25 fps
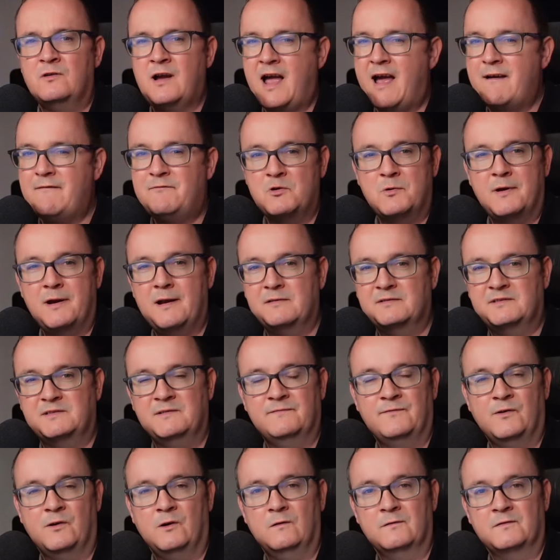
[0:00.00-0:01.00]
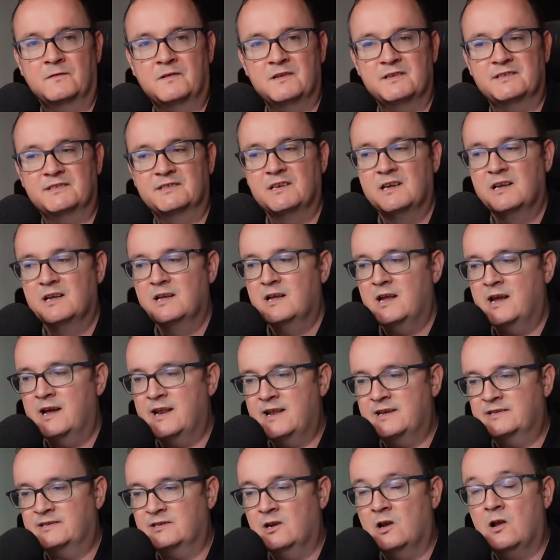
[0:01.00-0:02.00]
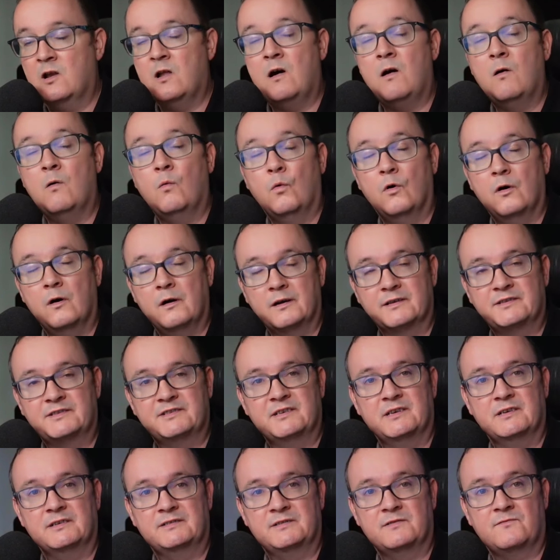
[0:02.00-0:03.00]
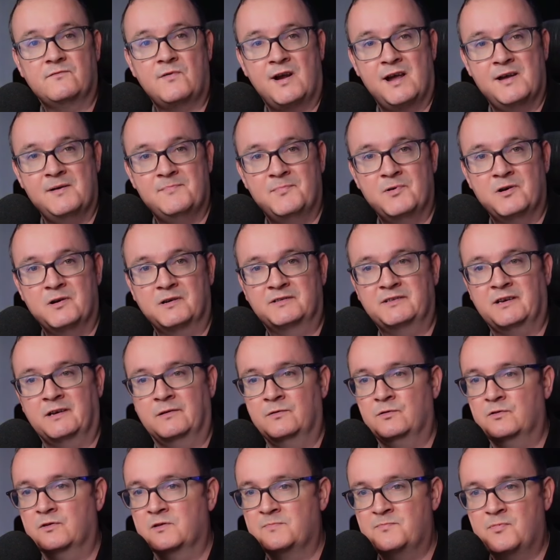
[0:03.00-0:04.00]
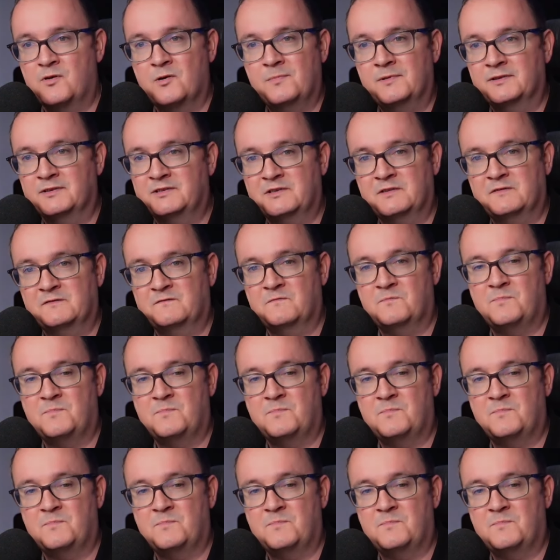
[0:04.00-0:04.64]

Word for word: everyone else involved because it is a lot of work to, to write a book. So, all the publishers from